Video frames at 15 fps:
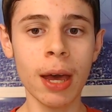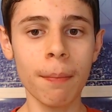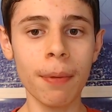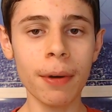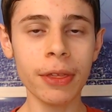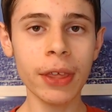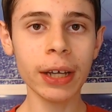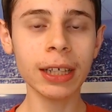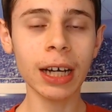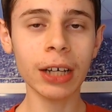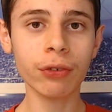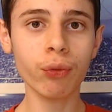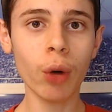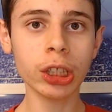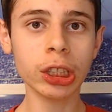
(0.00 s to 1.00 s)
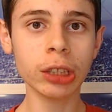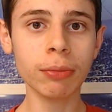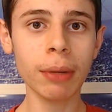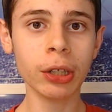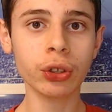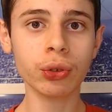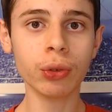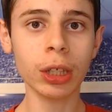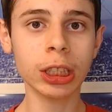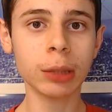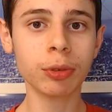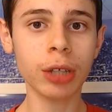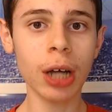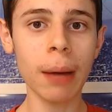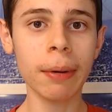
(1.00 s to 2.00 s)
But thank you guys for watching. Make sure to like,
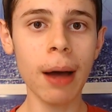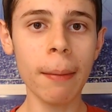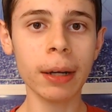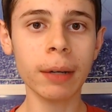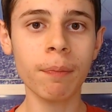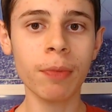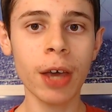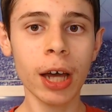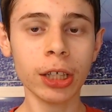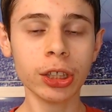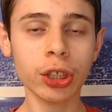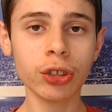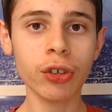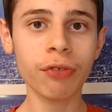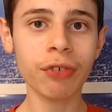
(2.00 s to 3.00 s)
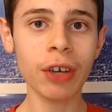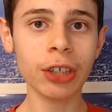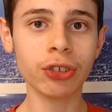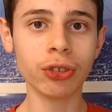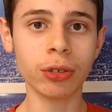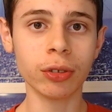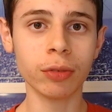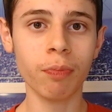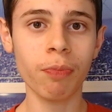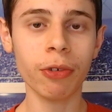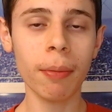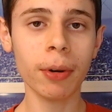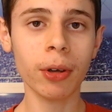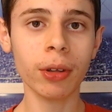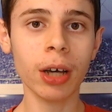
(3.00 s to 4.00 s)
subscribe, comment, turn notifications,
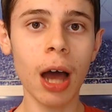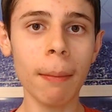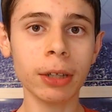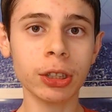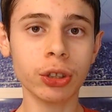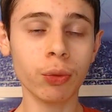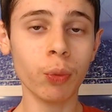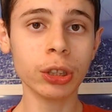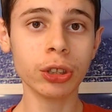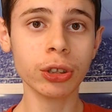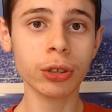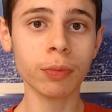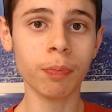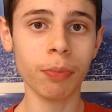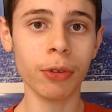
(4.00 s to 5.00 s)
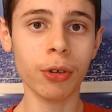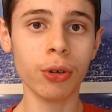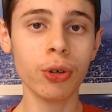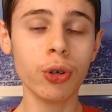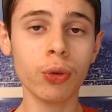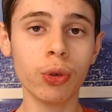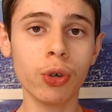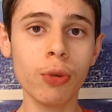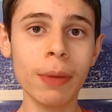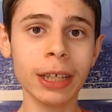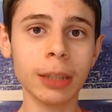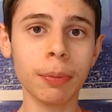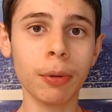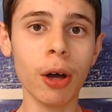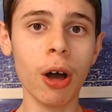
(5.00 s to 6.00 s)
open in the comments. What's your who who
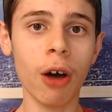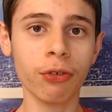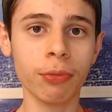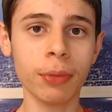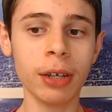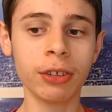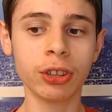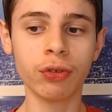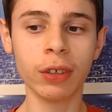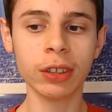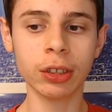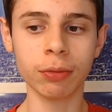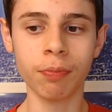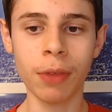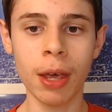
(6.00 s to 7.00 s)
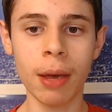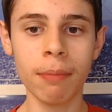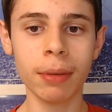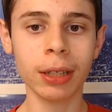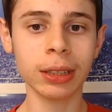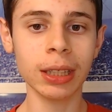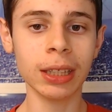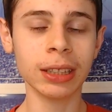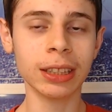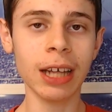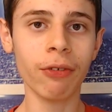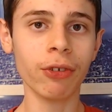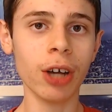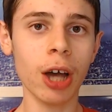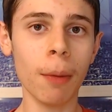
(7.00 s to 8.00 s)
makes the playoffs from each division? Because it is
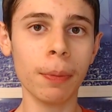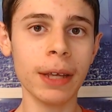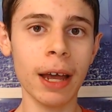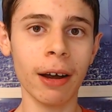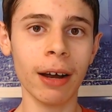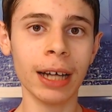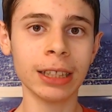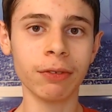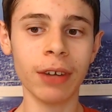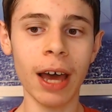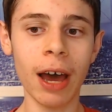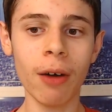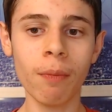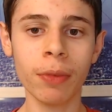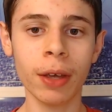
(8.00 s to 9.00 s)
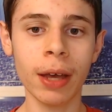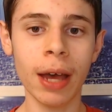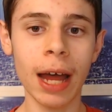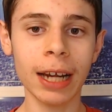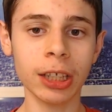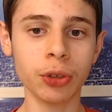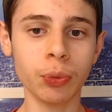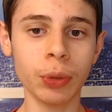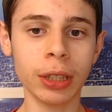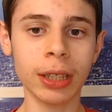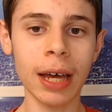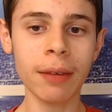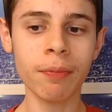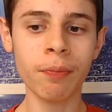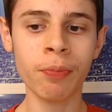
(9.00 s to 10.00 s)
definitely up in the air as of now, heading into week
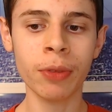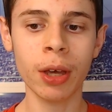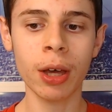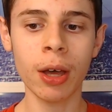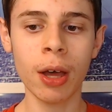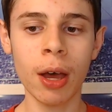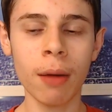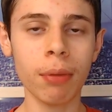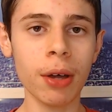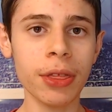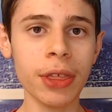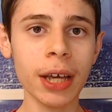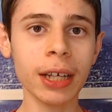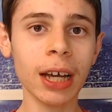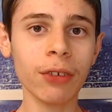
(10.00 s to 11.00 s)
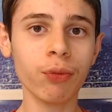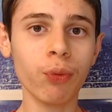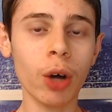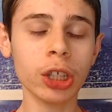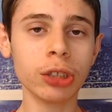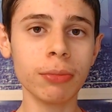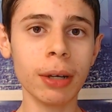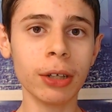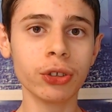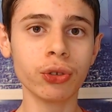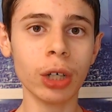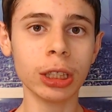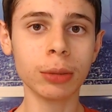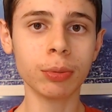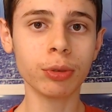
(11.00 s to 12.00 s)
10. But thank you guys for watching. Make sure
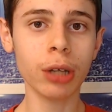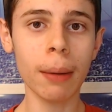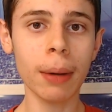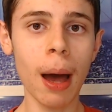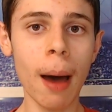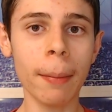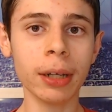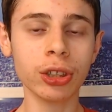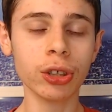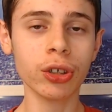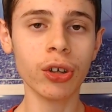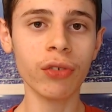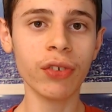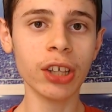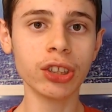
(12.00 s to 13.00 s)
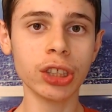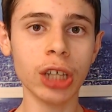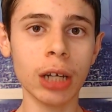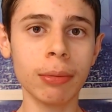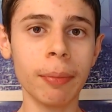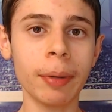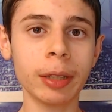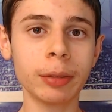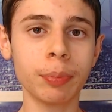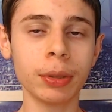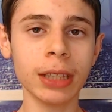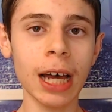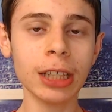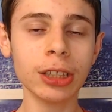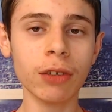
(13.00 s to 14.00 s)
to like, subscribe, comment, turn notifications. I do my best
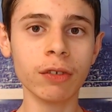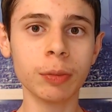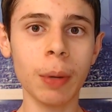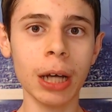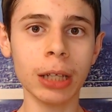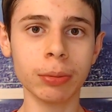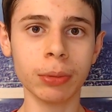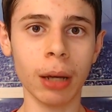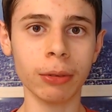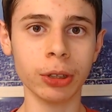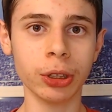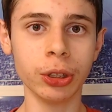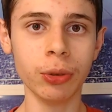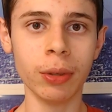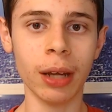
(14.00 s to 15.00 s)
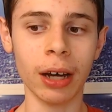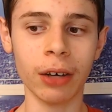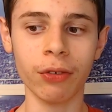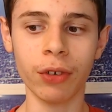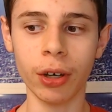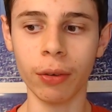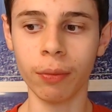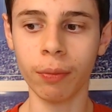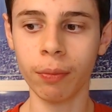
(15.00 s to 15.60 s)
because as often as possible, and I will see you in the next video.